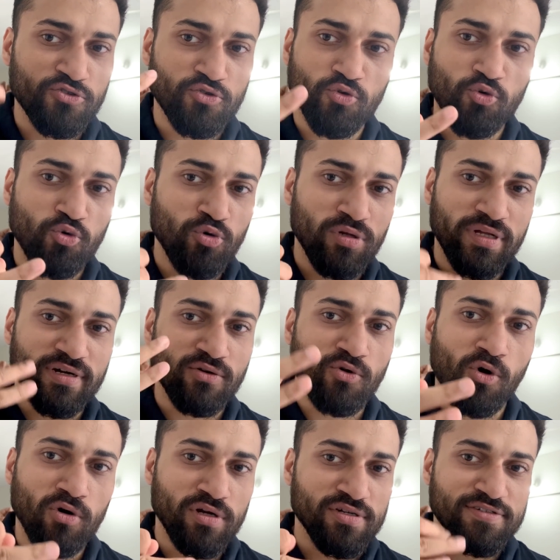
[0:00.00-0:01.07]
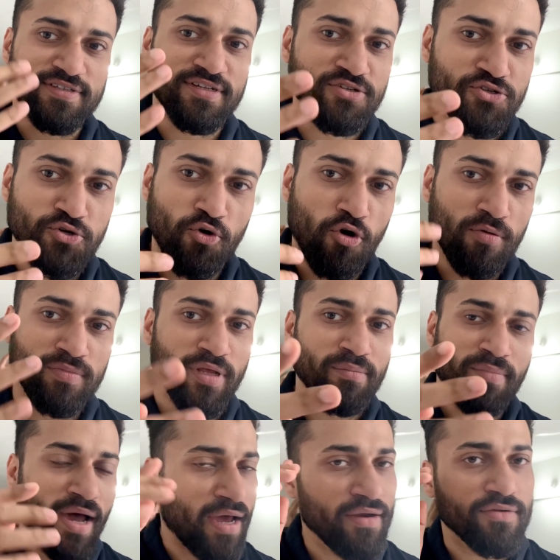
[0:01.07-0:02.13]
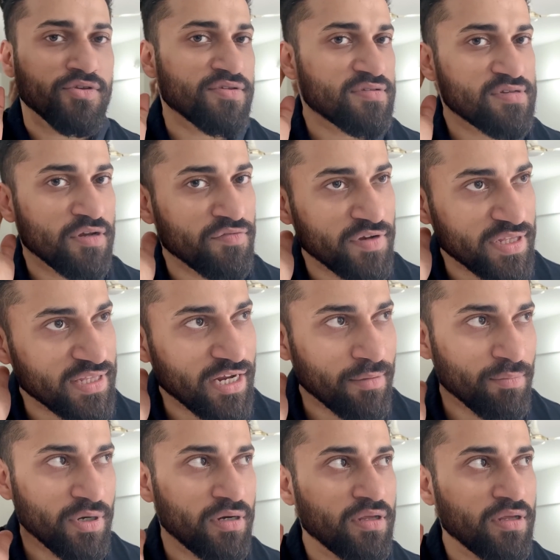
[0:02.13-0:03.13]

school, then college, then job, then marriage, and stuff like that.